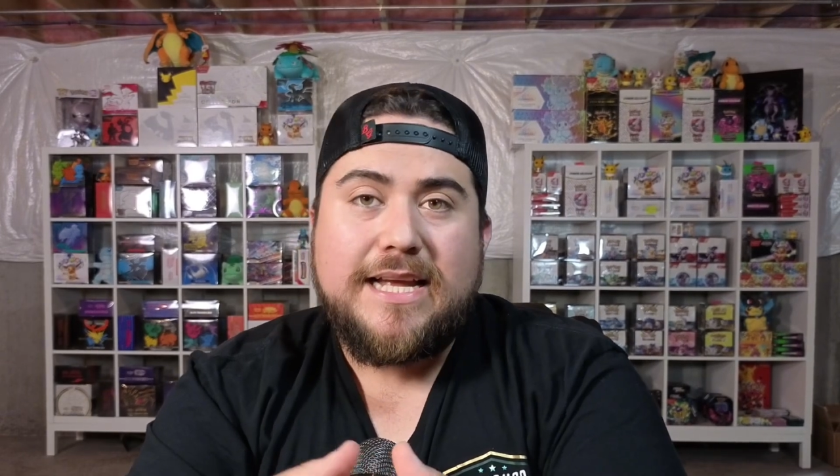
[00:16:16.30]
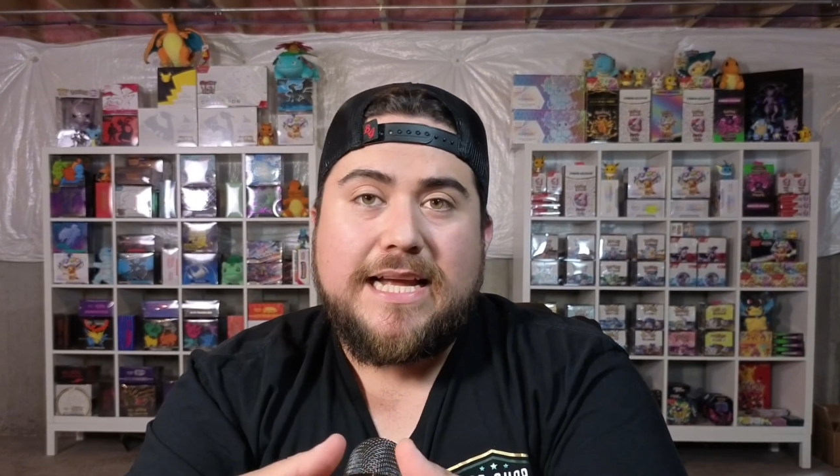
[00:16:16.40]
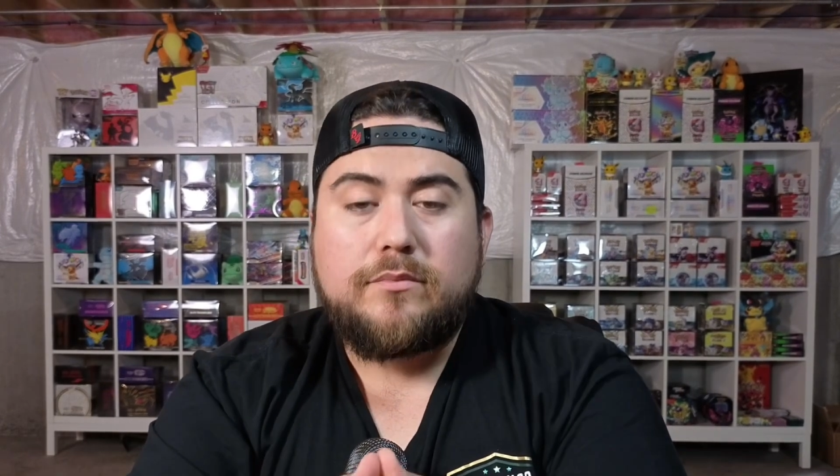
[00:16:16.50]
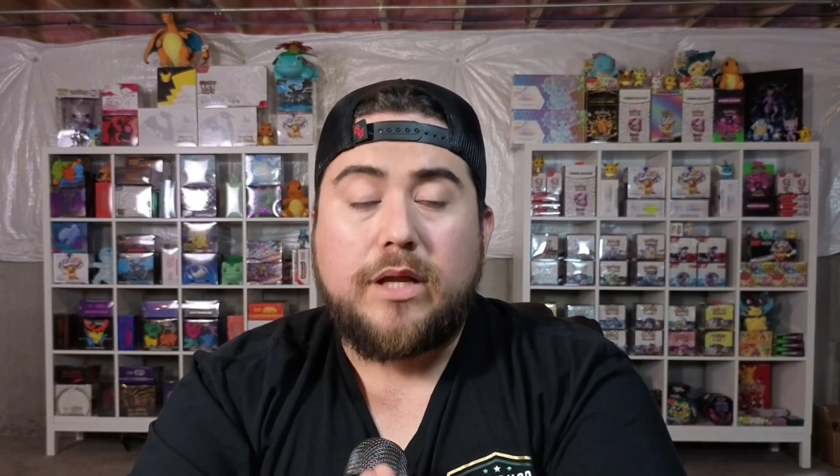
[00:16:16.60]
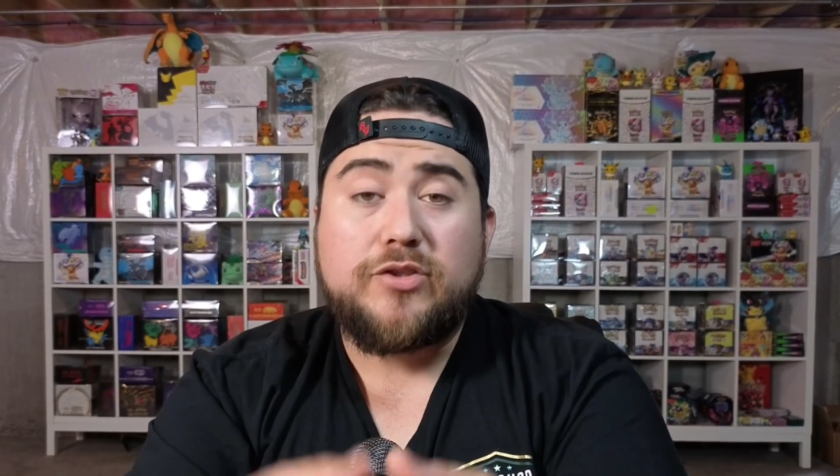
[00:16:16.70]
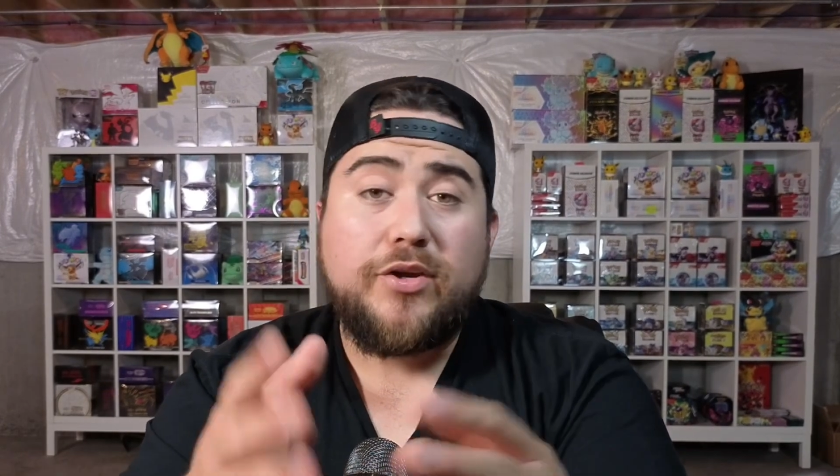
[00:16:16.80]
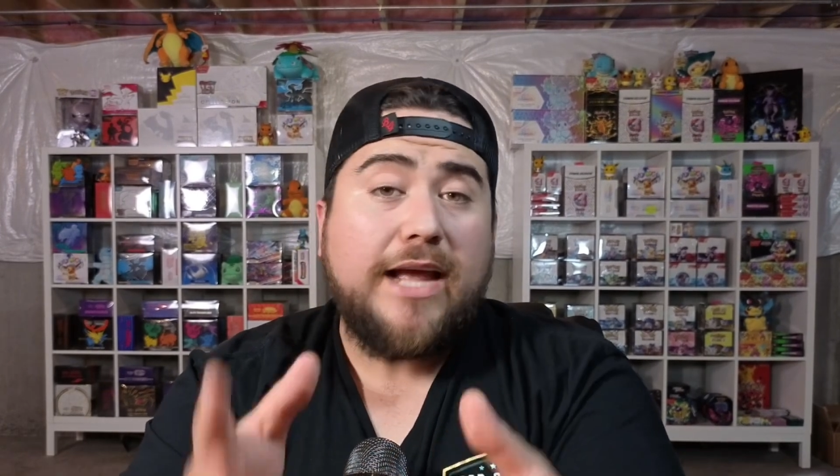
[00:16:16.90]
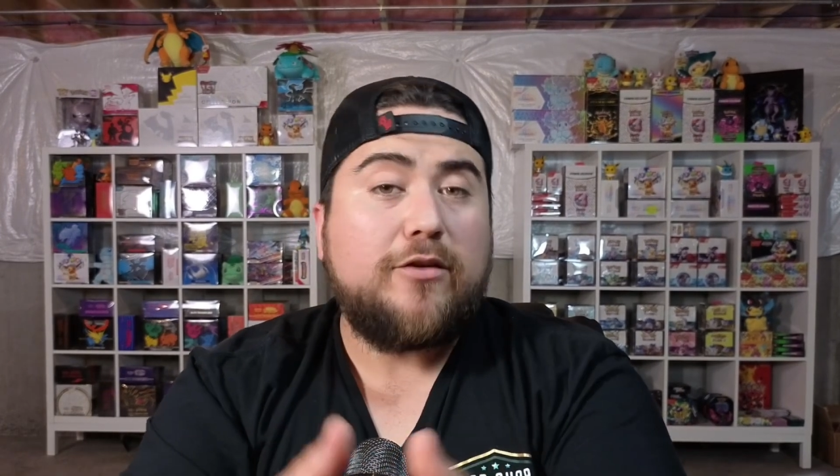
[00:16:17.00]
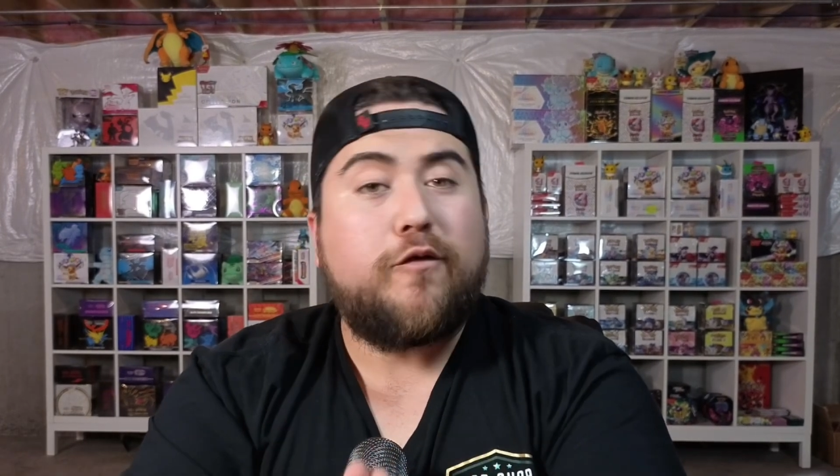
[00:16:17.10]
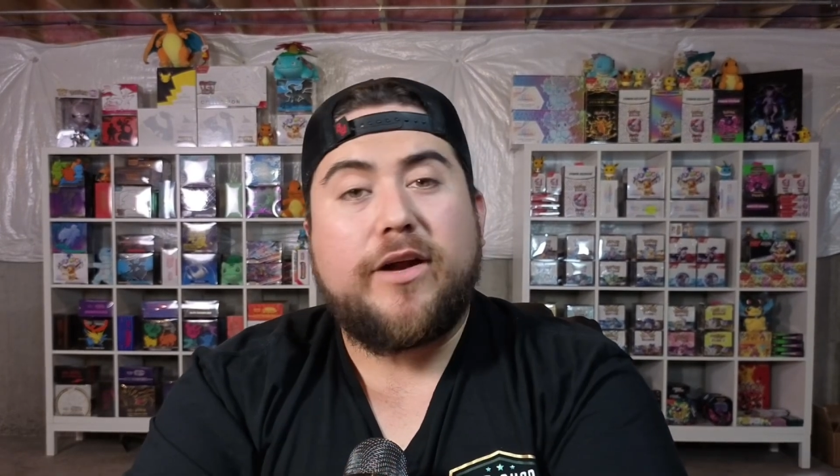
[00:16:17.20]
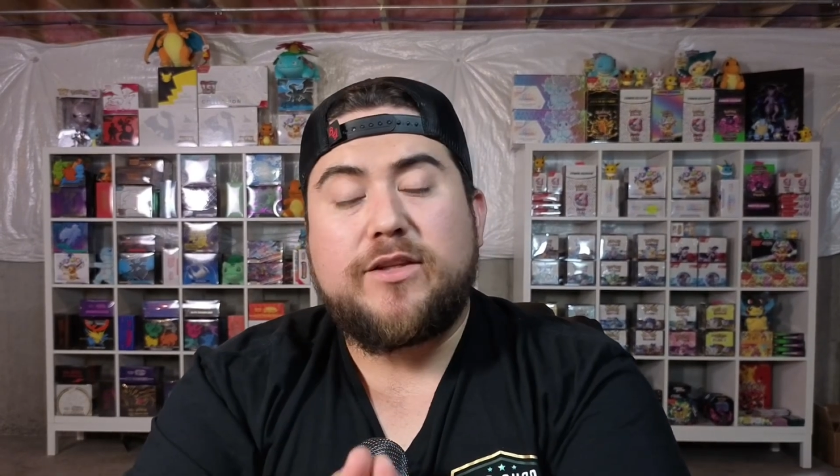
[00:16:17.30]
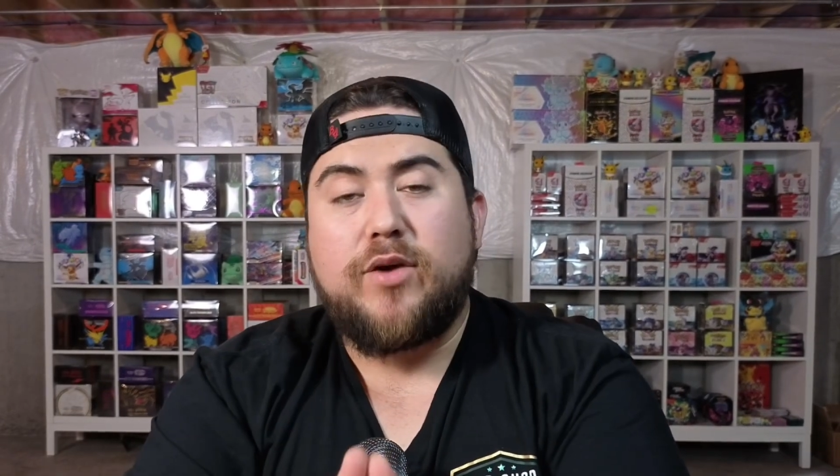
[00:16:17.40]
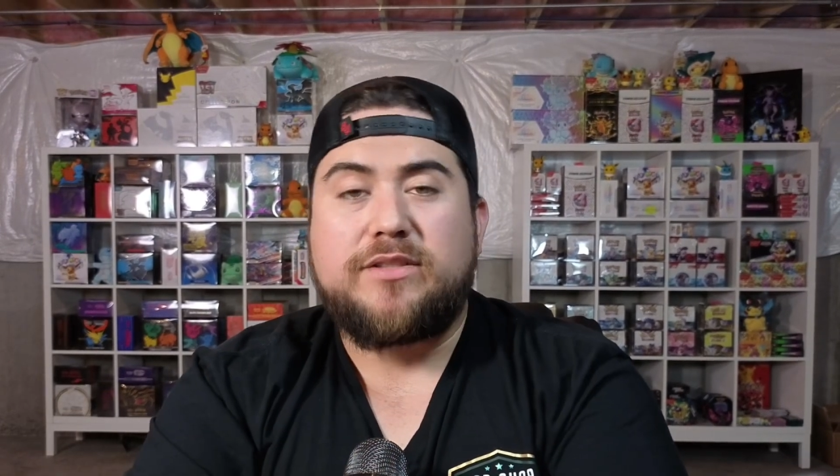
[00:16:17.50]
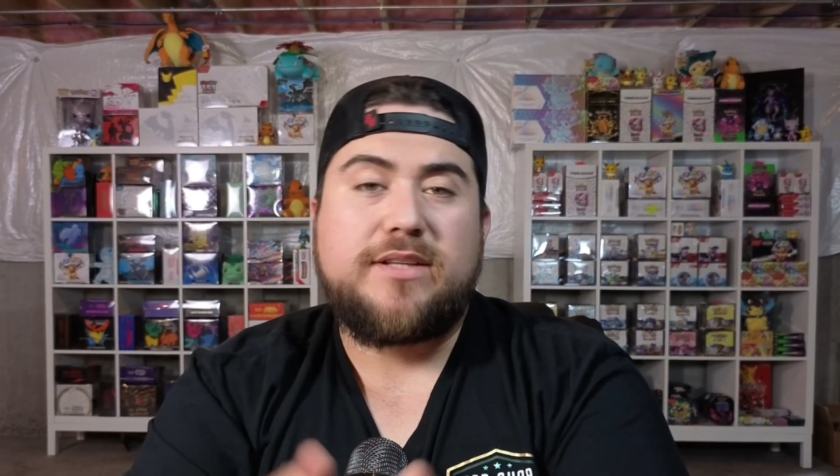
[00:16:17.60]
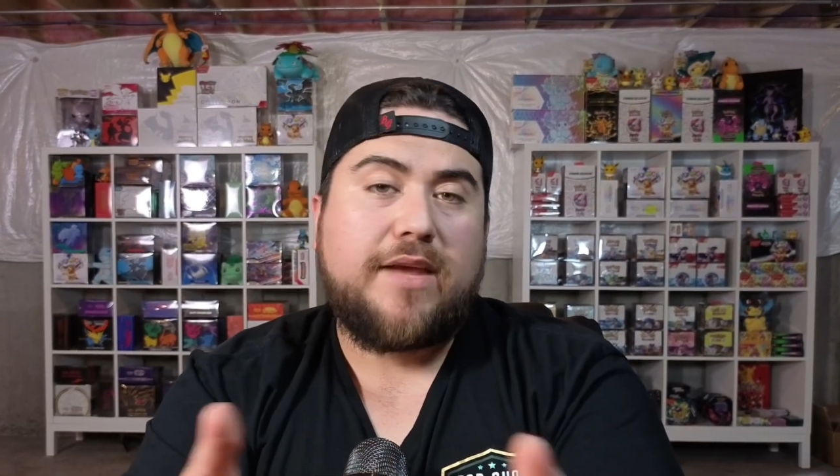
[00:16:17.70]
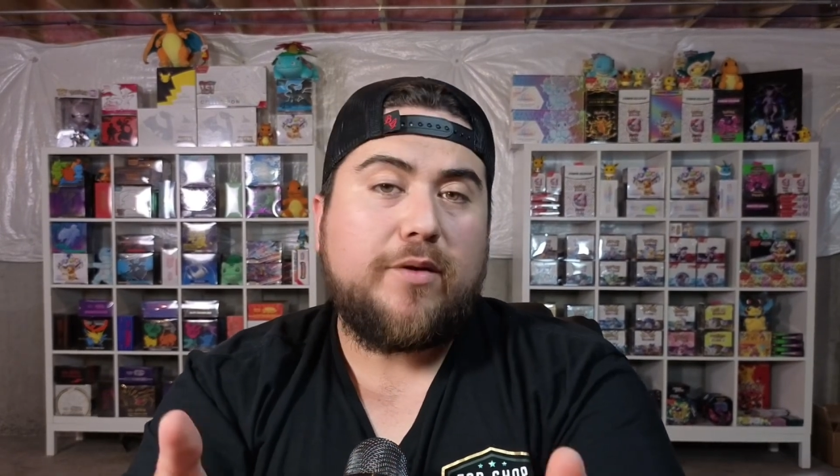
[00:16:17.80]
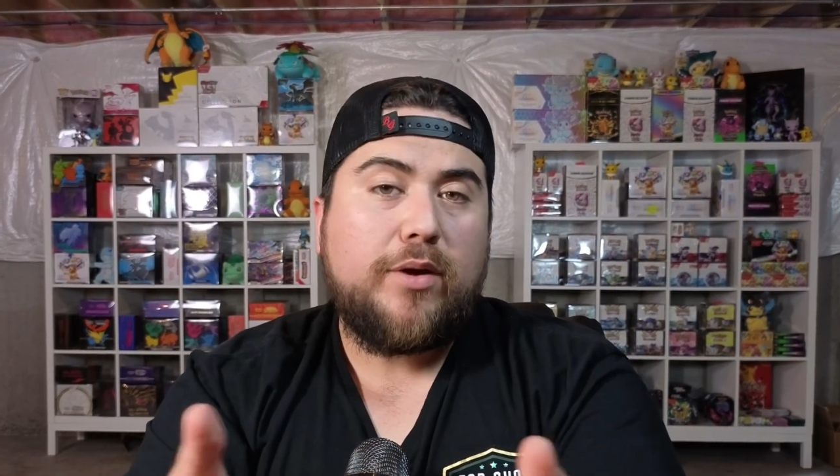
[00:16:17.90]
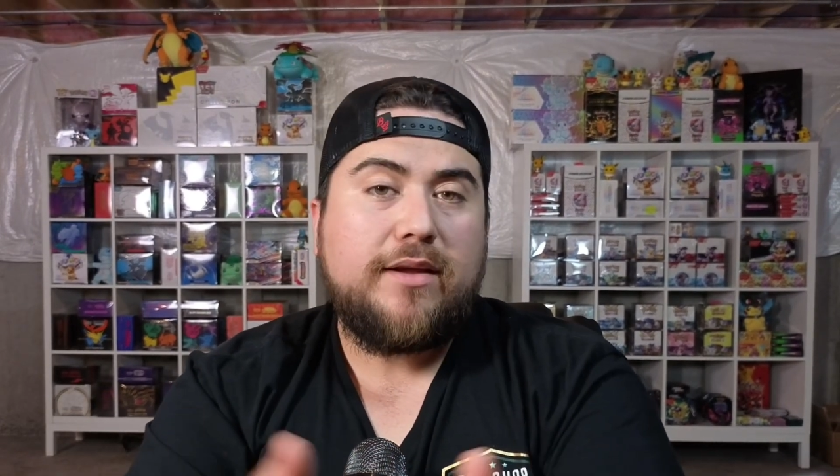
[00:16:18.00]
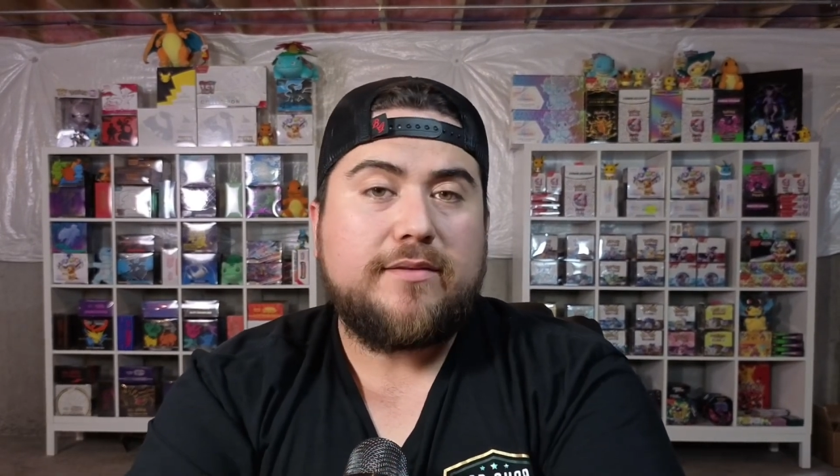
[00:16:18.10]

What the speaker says: So yeah, don't forget to enter the giveaway,